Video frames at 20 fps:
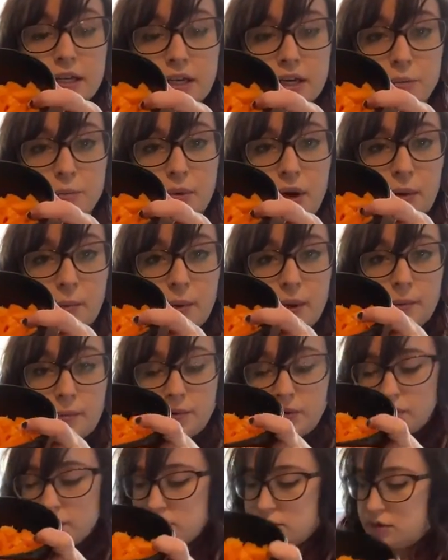a bell
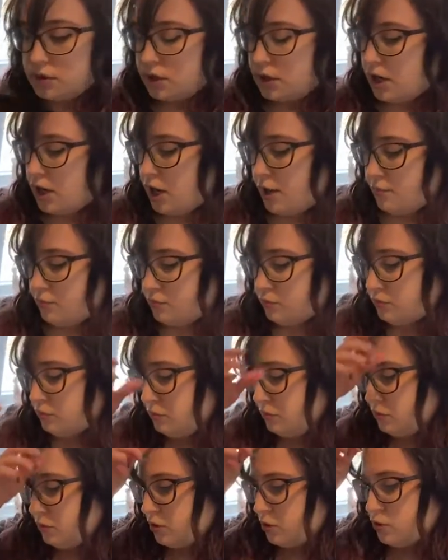pepper.
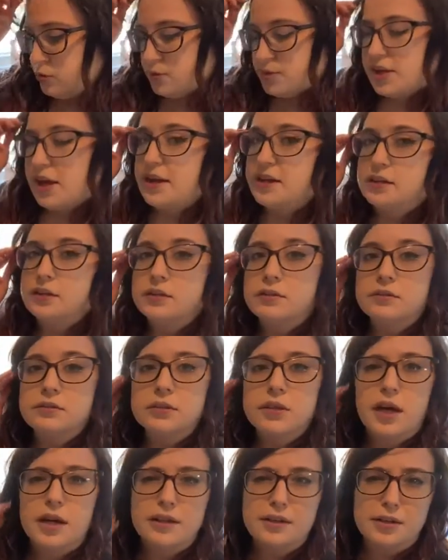Use any
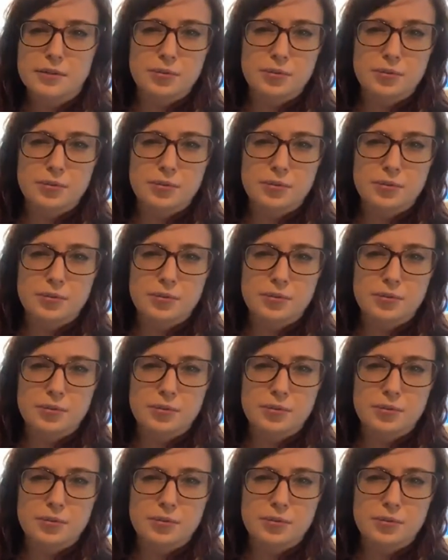color.